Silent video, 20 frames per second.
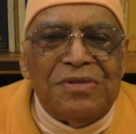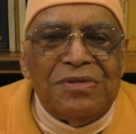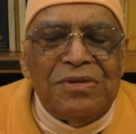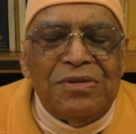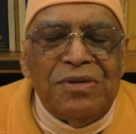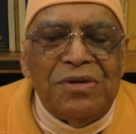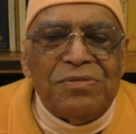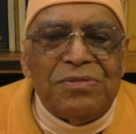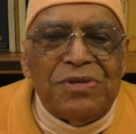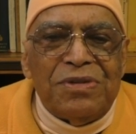
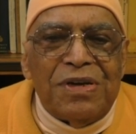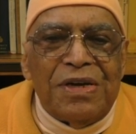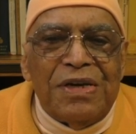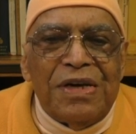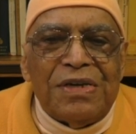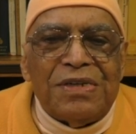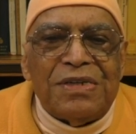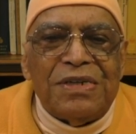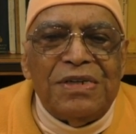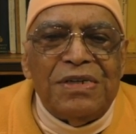We have to
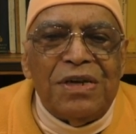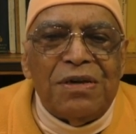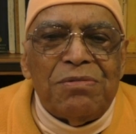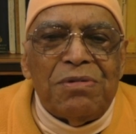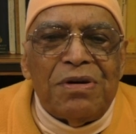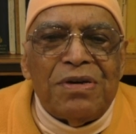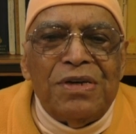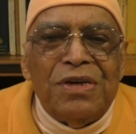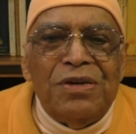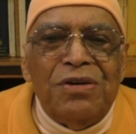get rid of
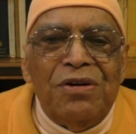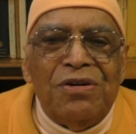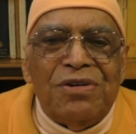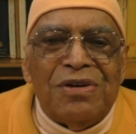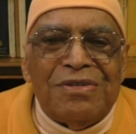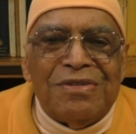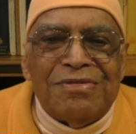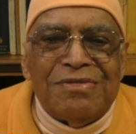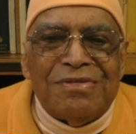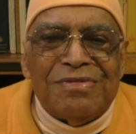our ego
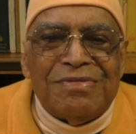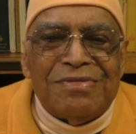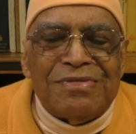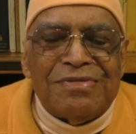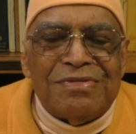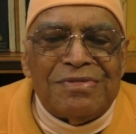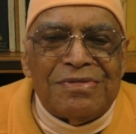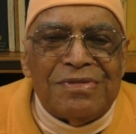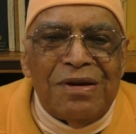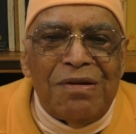
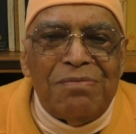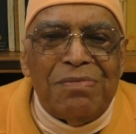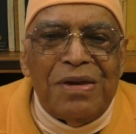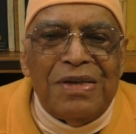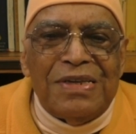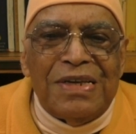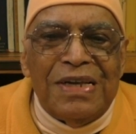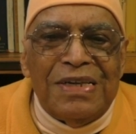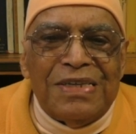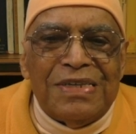
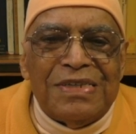completely.